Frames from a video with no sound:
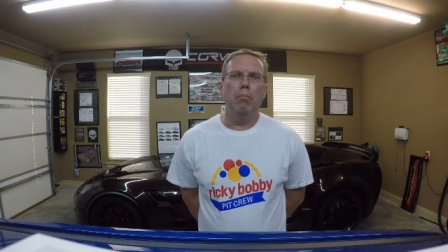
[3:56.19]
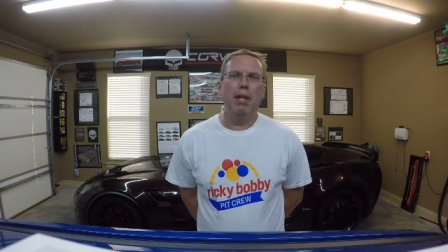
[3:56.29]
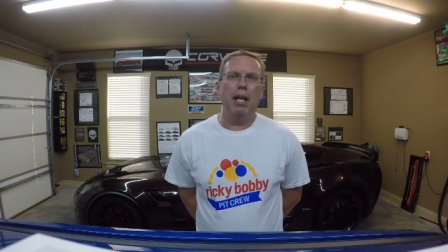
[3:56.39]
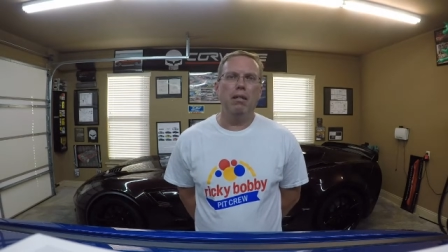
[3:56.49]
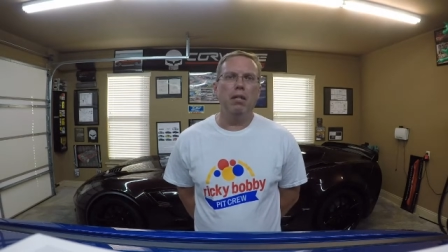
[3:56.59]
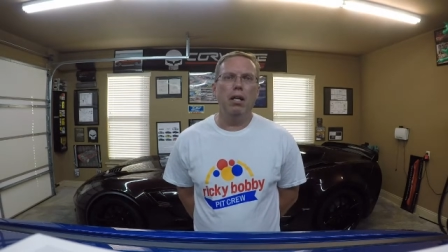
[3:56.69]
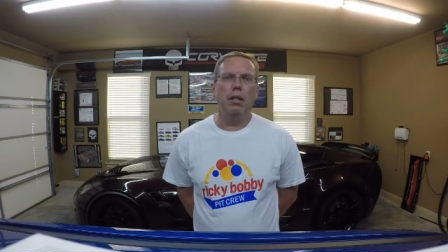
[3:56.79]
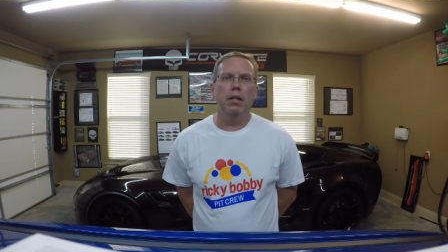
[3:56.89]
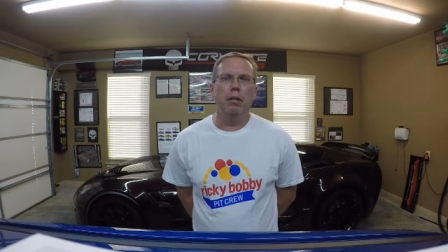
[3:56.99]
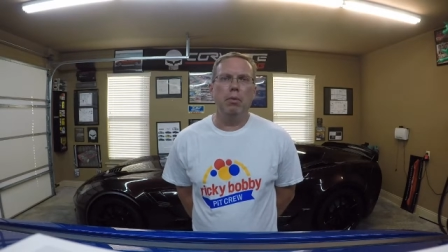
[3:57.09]
Not a
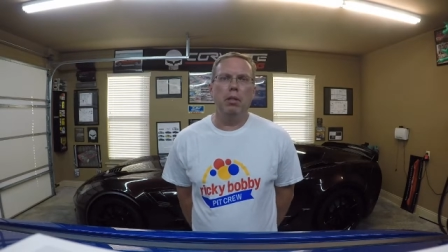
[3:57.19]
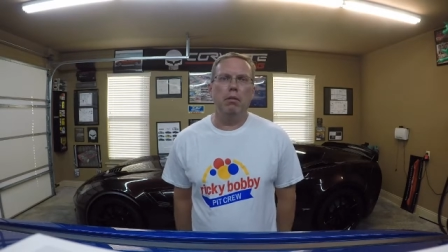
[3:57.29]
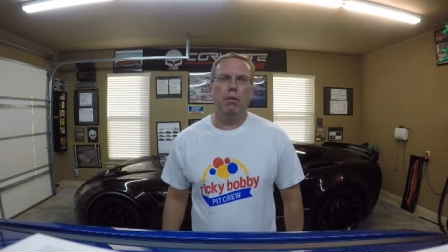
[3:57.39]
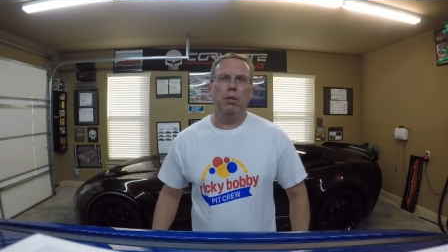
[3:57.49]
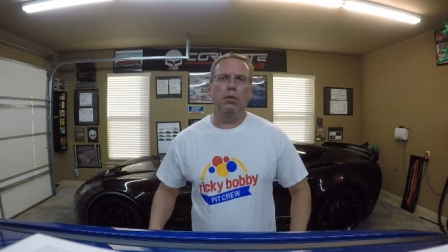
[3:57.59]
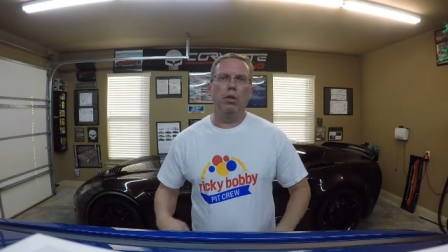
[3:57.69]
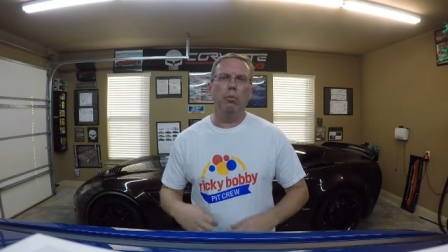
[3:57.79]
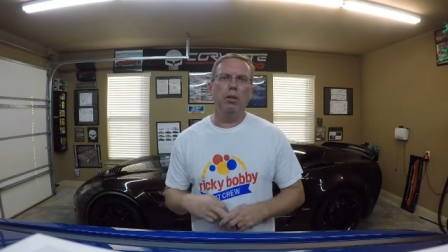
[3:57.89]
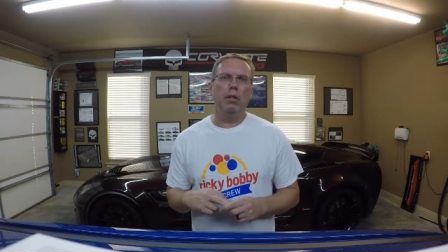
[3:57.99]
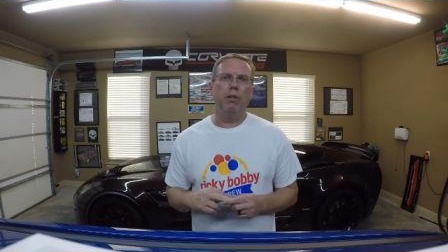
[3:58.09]
ton. I mean, there's a
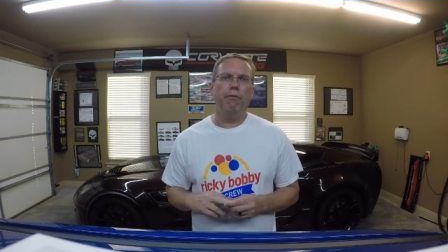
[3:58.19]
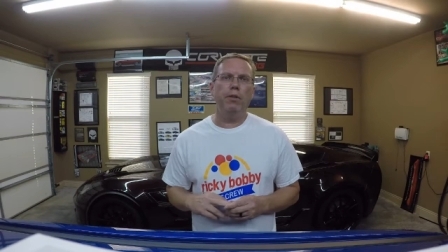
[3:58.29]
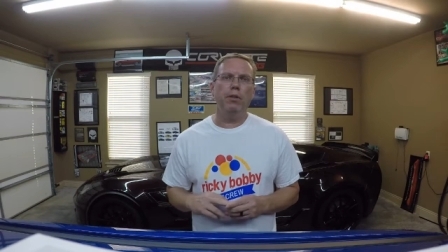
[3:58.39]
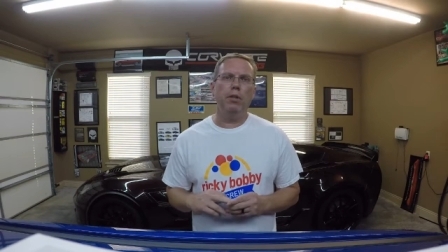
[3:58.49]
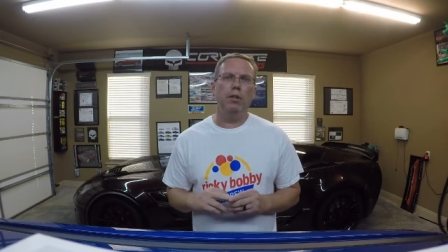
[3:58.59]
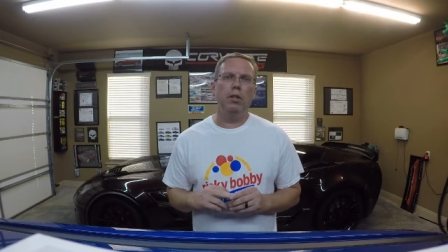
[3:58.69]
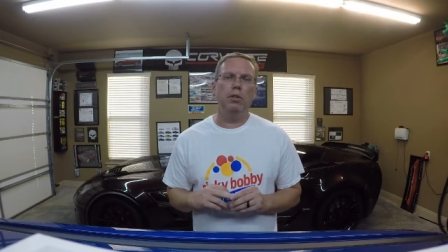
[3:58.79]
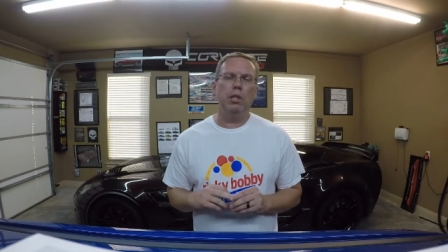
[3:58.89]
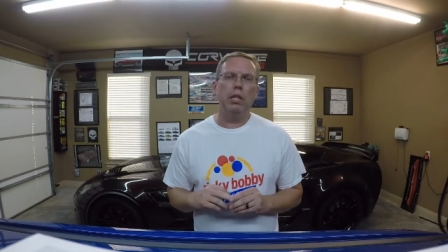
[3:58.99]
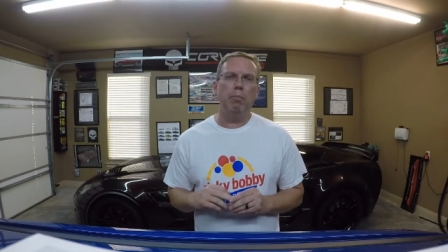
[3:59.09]
little bit. You feel it.
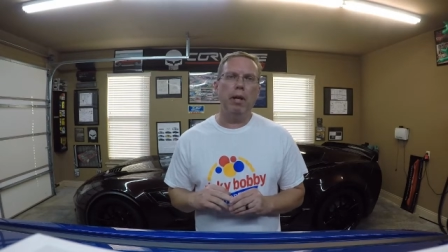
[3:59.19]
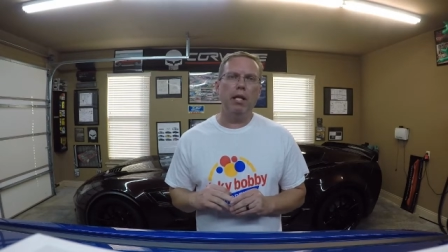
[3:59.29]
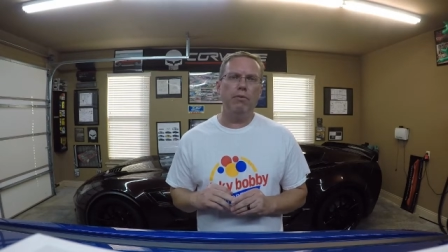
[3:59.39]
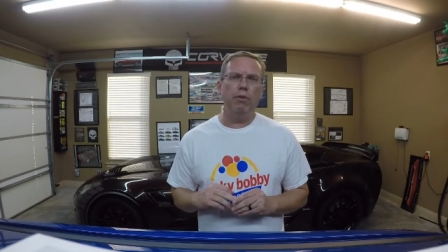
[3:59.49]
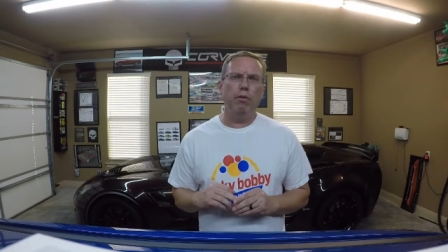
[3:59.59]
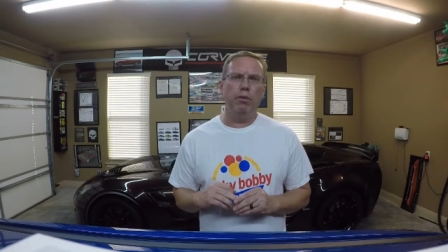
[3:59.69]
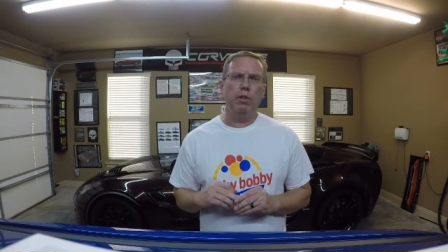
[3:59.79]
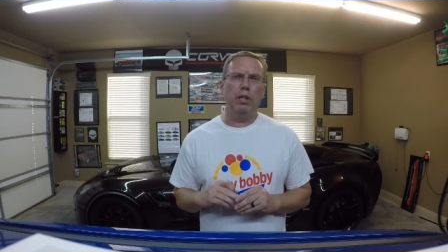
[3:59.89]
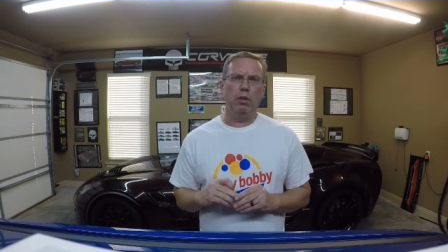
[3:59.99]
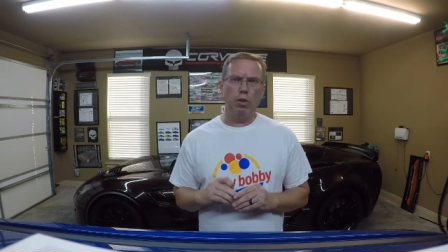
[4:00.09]
Seat of the pants feels
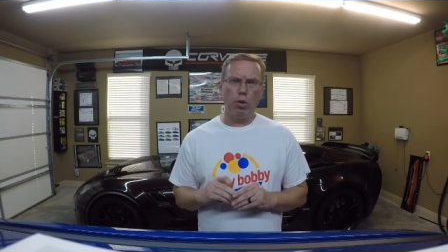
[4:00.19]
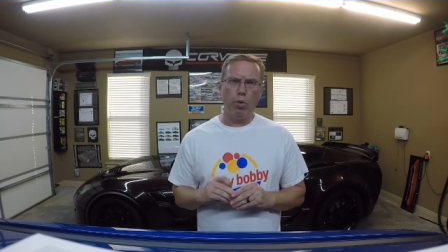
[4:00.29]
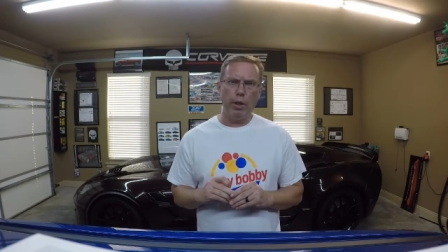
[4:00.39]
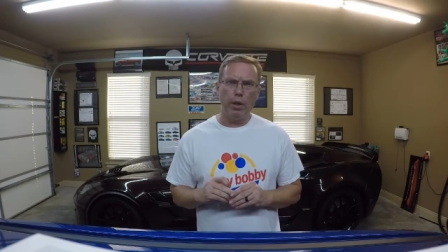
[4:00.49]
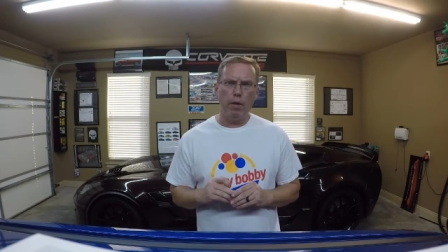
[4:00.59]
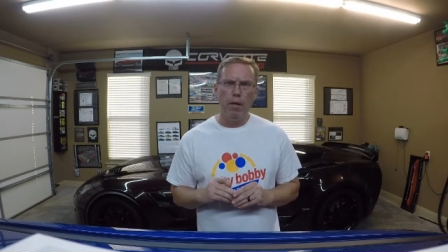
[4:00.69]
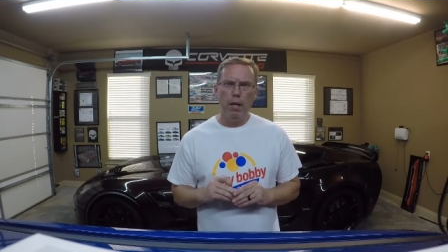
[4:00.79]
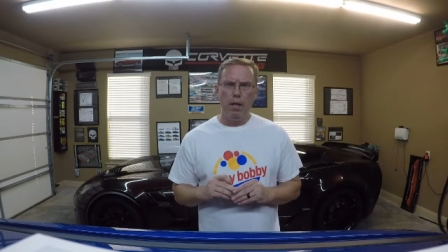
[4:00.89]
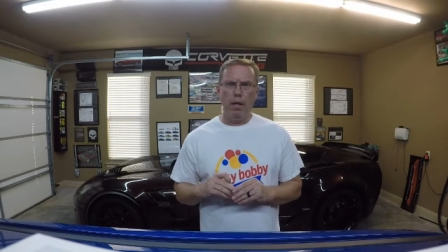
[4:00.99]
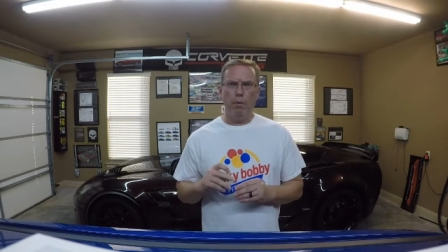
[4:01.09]
like it's a little quicker
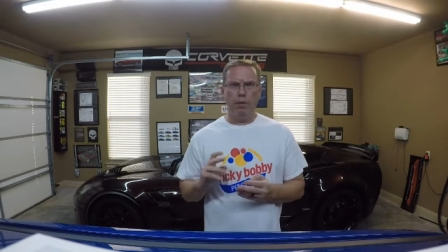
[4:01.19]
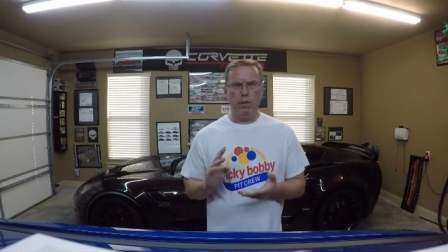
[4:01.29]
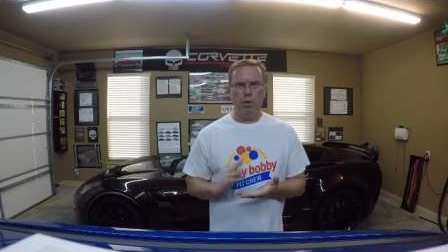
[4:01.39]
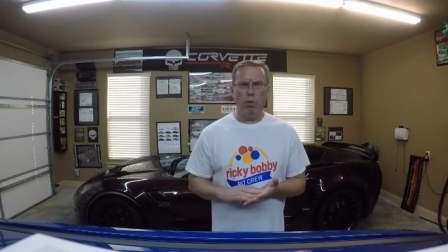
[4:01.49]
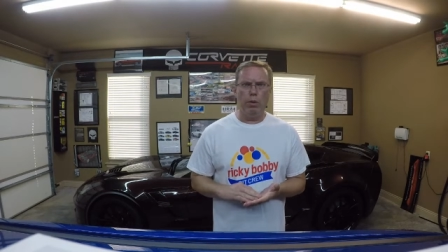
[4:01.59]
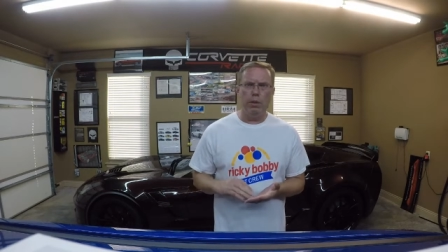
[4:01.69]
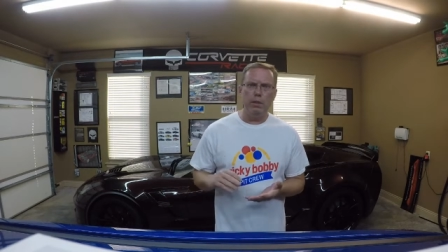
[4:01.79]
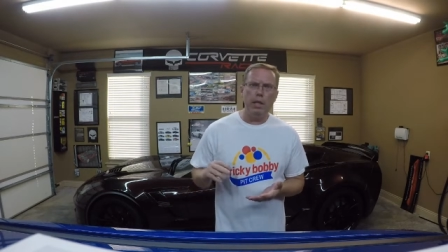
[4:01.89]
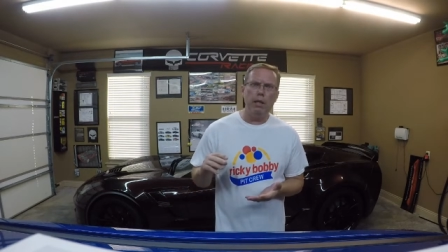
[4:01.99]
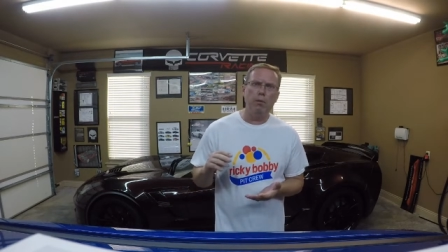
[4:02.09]
with the cold air
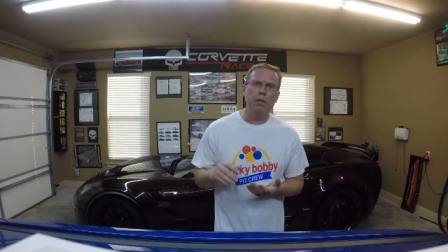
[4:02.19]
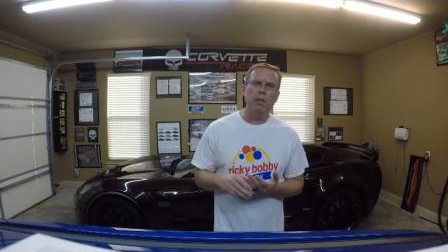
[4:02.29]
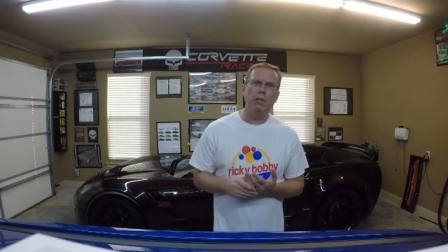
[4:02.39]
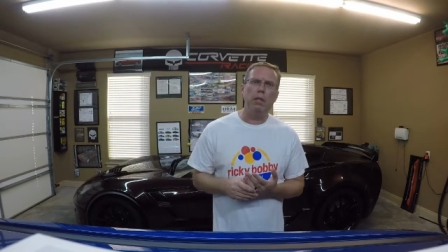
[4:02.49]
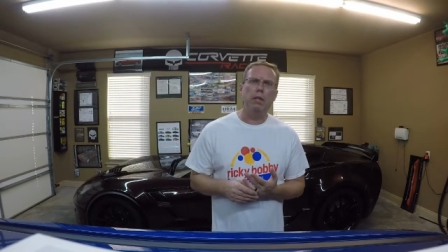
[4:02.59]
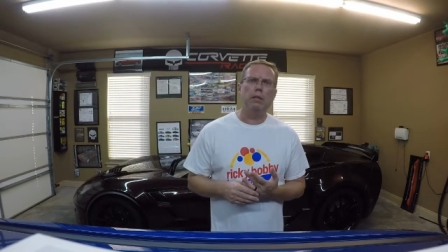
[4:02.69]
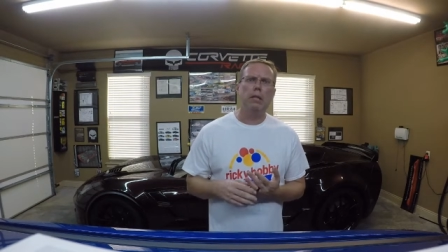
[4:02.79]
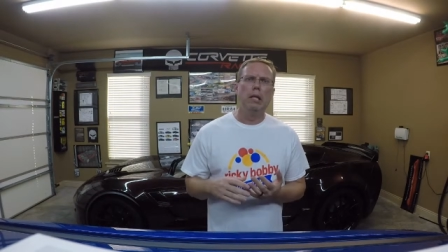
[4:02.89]
intake and with the exhaust.